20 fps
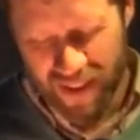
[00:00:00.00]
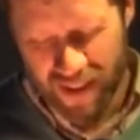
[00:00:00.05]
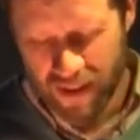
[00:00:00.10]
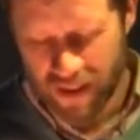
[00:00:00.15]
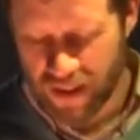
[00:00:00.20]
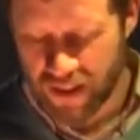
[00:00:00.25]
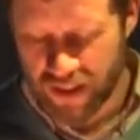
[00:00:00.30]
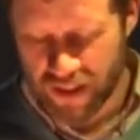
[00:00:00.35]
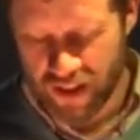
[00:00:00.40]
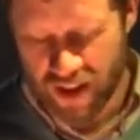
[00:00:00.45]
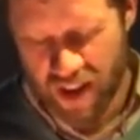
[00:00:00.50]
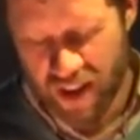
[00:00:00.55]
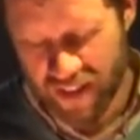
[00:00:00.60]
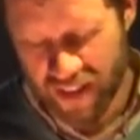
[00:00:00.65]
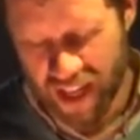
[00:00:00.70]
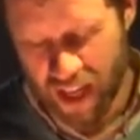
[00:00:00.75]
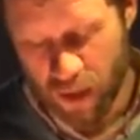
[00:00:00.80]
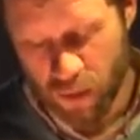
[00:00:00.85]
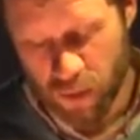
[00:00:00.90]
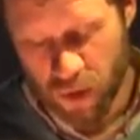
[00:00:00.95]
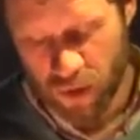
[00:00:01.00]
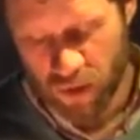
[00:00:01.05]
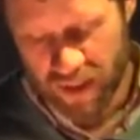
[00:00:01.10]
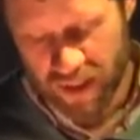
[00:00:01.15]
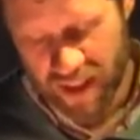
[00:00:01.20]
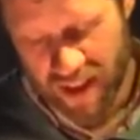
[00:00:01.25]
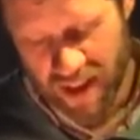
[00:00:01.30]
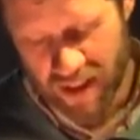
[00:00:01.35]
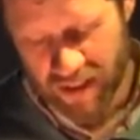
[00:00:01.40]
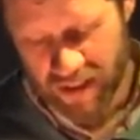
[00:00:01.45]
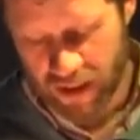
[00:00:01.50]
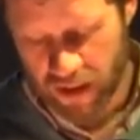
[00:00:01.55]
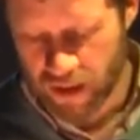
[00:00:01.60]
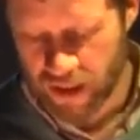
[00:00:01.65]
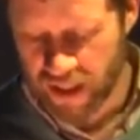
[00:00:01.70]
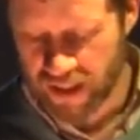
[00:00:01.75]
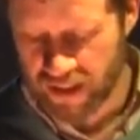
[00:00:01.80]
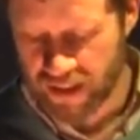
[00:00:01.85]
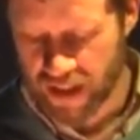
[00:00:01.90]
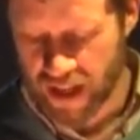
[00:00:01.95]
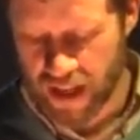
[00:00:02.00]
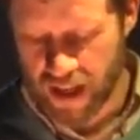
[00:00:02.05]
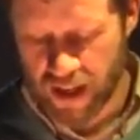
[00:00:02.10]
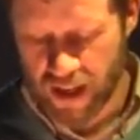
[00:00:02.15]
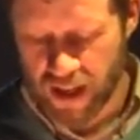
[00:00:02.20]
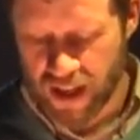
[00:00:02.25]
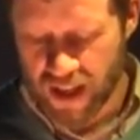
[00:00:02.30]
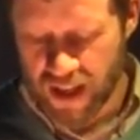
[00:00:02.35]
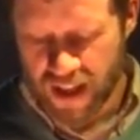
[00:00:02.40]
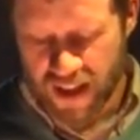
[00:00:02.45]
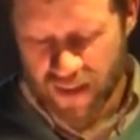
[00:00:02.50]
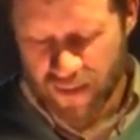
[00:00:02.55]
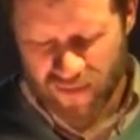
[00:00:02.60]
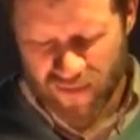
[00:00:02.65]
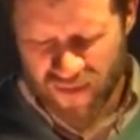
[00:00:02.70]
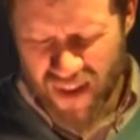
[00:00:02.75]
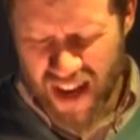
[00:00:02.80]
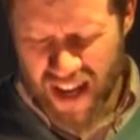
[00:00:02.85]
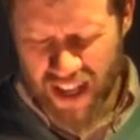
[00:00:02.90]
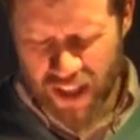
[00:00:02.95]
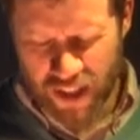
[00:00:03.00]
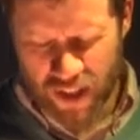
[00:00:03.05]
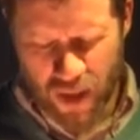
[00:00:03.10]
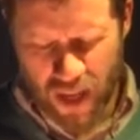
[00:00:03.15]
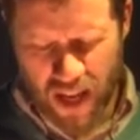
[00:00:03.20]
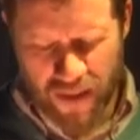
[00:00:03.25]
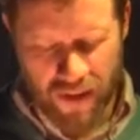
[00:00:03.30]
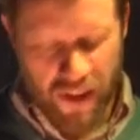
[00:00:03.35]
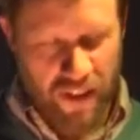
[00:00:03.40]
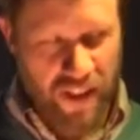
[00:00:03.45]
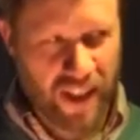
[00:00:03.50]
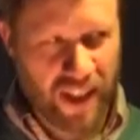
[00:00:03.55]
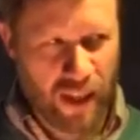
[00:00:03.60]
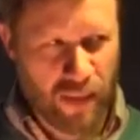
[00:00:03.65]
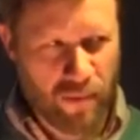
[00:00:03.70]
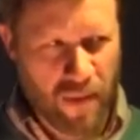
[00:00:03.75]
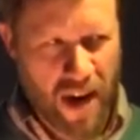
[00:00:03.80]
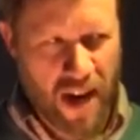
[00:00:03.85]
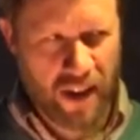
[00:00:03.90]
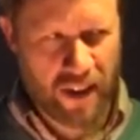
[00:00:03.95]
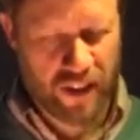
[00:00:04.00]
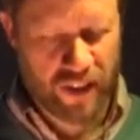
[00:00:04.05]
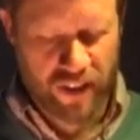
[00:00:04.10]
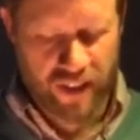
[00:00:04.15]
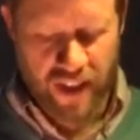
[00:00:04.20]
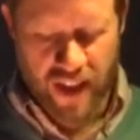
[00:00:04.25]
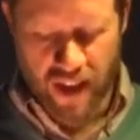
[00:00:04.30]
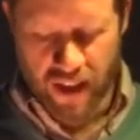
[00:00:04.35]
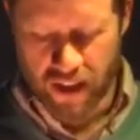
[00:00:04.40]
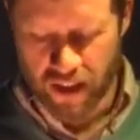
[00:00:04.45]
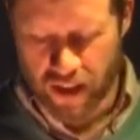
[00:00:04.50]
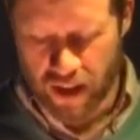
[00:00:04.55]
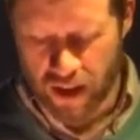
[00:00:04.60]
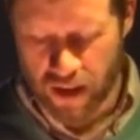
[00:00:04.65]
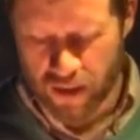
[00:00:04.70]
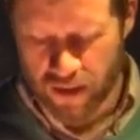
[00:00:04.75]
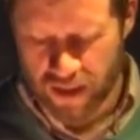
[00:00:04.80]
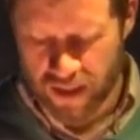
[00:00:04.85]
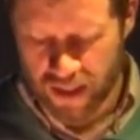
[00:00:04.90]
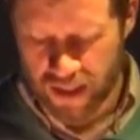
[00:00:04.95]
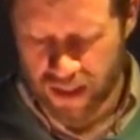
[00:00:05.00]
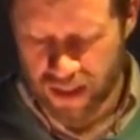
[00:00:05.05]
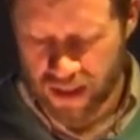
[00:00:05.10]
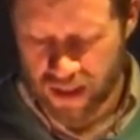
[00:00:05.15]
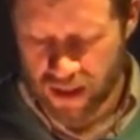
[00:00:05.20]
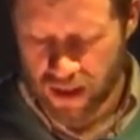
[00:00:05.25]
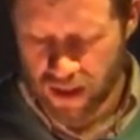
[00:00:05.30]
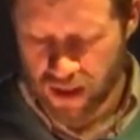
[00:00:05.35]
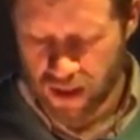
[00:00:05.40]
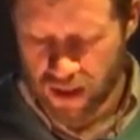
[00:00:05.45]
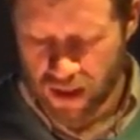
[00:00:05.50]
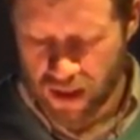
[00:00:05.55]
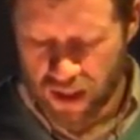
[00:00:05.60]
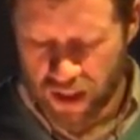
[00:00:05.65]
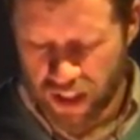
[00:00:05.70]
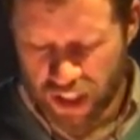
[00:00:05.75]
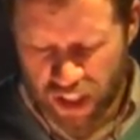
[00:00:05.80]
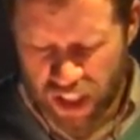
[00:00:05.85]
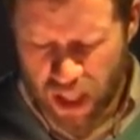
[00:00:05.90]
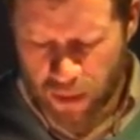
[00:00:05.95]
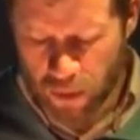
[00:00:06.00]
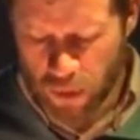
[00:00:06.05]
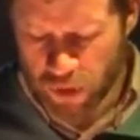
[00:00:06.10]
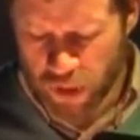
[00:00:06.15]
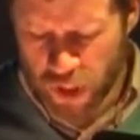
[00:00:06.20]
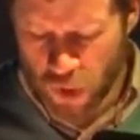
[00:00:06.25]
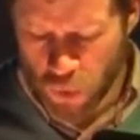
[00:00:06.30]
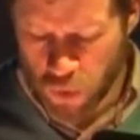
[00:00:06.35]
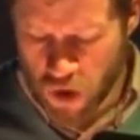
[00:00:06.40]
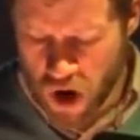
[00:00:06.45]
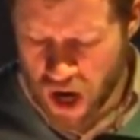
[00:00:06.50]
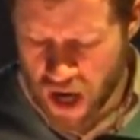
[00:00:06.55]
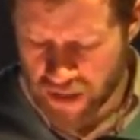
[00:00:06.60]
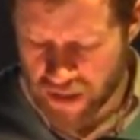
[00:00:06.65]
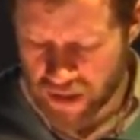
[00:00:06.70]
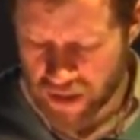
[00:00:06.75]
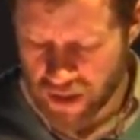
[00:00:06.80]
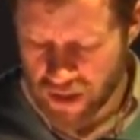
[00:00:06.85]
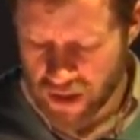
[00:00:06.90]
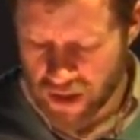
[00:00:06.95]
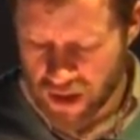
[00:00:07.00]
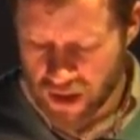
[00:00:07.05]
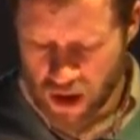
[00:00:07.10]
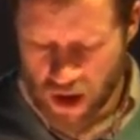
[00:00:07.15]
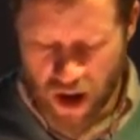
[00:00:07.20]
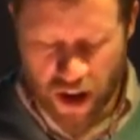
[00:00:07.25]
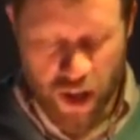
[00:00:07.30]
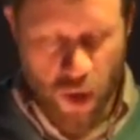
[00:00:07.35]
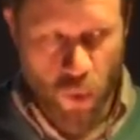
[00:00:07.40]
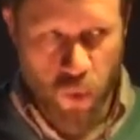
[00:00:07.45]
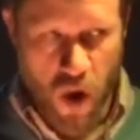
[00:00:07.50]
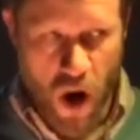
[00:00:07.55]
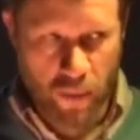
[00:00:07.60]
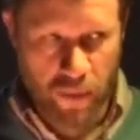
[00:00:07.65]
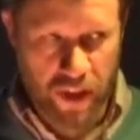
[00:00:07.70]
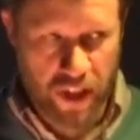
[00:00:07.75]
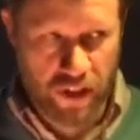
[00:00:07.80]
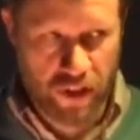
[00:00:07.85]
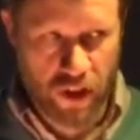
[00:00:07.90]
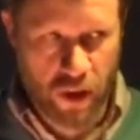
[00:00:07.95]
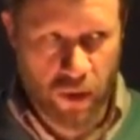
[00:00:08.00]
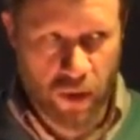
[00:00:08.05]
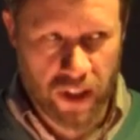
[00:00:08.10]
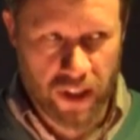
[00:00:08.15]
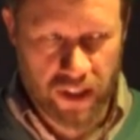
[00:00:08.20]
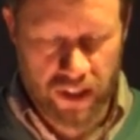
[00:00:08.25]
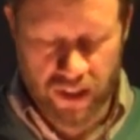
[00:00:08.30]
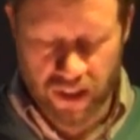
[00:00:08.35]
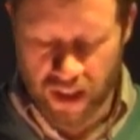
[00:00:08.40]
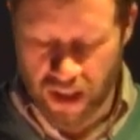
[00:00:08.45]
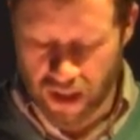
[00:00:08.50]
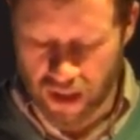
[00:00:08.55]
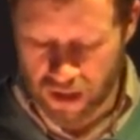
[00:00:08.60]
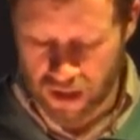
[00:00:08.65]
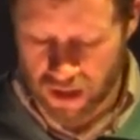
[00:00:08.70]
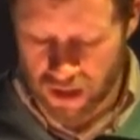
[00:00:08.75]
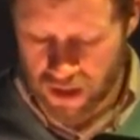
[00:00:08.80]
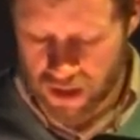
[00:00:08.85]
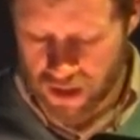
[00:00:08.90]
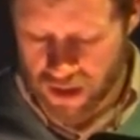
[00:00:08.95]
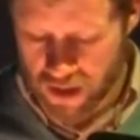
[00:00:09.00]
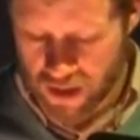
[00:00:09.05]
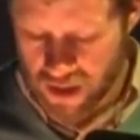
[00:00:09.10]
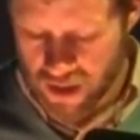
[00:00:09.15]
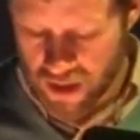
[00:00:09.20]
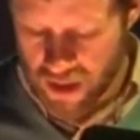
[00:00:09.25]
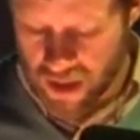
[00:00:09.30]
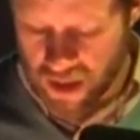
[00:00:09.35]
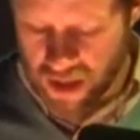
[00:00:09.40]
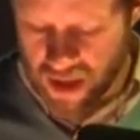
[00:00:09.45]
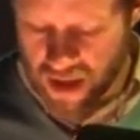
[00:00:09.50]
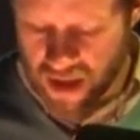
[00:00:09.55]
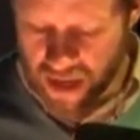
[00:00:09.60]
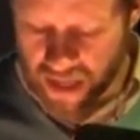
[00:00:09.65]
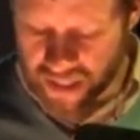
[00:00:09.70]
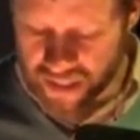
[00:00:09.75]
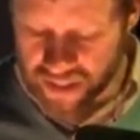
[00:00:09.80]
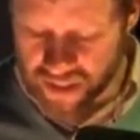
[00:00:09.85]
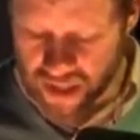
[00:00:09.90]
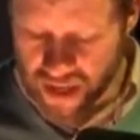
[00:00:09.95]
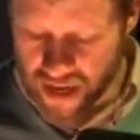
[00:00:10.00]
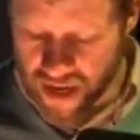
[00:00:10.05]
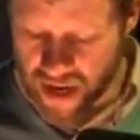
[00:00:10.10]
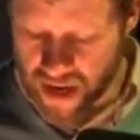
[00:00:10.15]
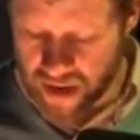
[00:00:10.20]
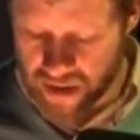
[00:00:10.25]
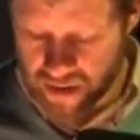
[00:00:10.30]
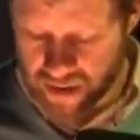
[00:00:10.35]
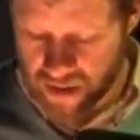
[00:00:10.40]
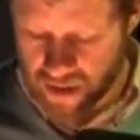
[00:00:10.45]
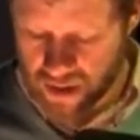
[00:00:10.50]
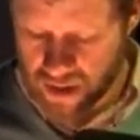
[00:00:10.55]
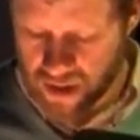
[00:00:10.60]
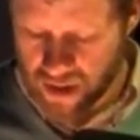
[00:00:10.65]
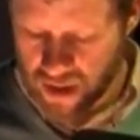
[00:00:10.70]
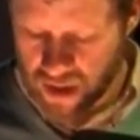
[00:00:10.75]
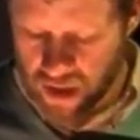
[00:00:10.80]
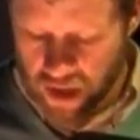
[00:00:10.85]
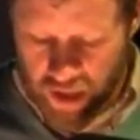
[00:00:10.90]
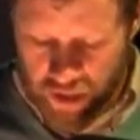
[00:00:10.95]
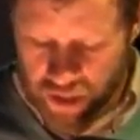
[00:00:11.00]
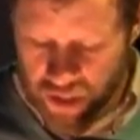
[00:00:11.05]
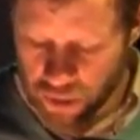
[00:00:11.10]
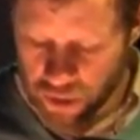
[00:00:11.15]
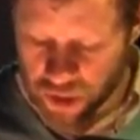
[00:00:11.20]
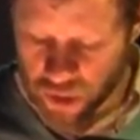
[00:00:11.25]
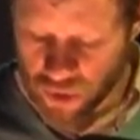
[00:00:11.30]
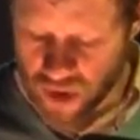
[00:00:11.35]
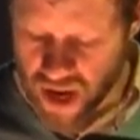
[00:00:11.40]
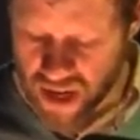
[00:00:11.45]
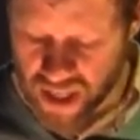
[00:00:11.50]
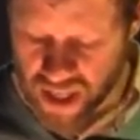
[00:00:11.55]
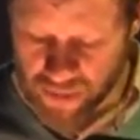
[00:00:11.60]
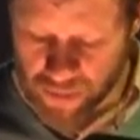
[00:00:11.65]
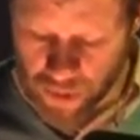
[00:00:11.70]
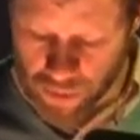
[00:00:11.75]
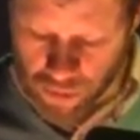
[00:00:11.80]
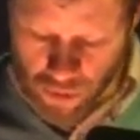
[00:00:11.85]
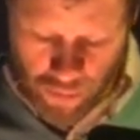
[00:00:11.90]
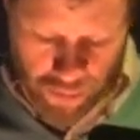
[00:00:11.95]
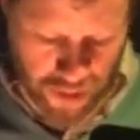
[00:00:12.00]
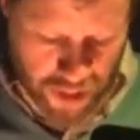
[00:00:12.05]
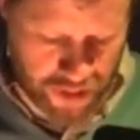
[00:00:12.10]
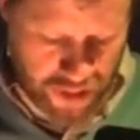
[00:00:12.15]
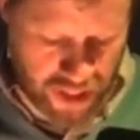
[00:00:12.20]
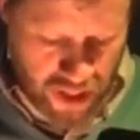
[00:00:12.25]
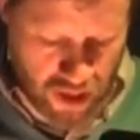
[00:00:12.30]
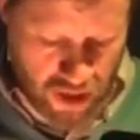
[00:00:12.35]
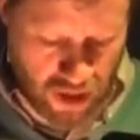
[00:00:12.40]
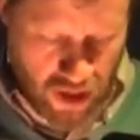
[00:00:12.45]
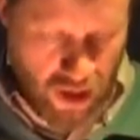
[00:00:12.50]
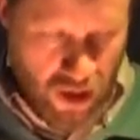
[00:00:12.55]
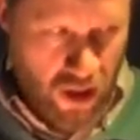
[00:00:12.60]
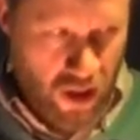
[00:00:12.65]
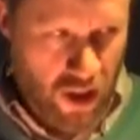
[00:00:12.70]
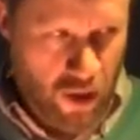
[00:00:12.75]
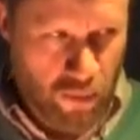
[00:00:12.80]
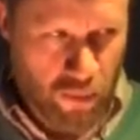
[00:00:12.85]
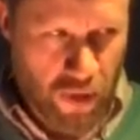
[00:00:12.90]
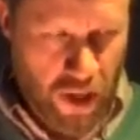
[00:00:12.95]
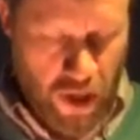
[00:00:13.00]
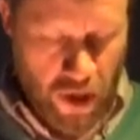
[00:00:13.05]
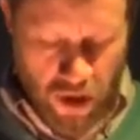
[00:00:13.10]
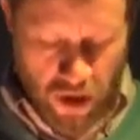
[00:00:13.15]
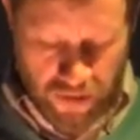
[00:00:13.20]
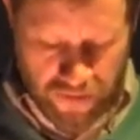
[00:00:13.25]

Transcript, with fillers: It's not that I won't tell you, I said. I just don't have anything in mind to say, you know? Just tell me what you want, or how you want me to do it, she said. I sighed. She was trying to give me permission, but I only